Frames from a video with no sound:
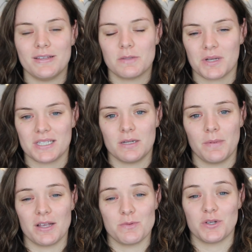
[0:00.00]
of these plastic
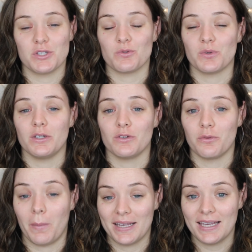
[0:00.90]
bags because it's really good
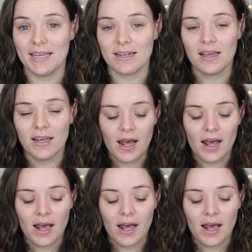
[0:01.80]
for my kit.